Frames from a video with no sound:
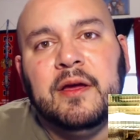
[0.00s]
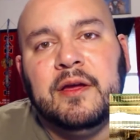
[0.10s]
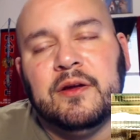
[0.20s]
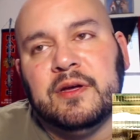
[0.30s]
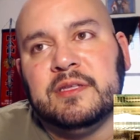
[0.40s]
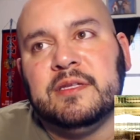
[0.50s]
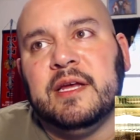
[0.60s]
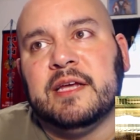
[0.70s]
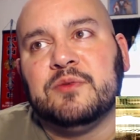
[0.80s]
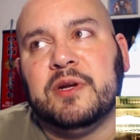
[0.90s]
And
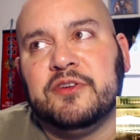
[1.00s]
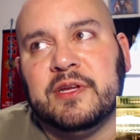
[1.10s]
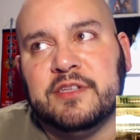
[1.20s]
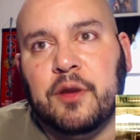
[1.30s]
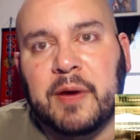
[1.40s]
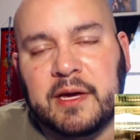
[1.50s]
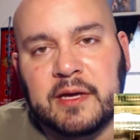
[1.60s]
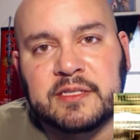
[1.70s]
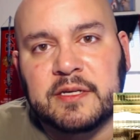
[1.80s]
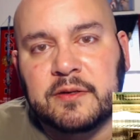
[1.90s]
that's what I try telling my
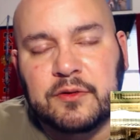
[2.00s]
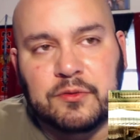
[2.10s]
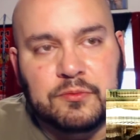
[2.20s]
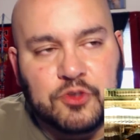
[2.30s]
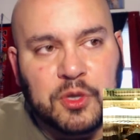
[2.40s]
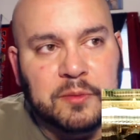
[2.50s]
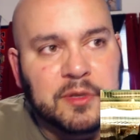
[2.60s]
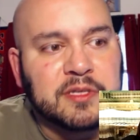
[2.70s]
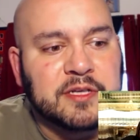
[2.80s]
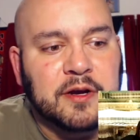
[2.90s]
cousin who joined the
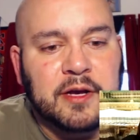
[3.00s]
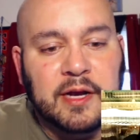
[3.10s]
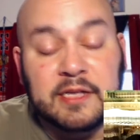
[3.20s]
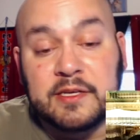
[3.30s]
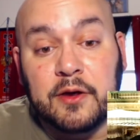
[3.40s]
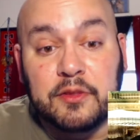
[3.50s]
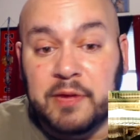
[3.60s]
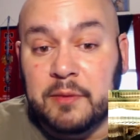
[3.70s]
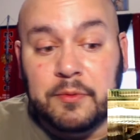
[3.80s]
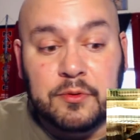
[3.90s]
military, and I tell other
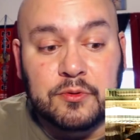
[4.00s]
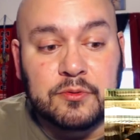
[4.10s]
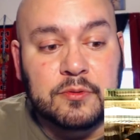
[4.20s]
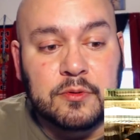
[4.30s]
people who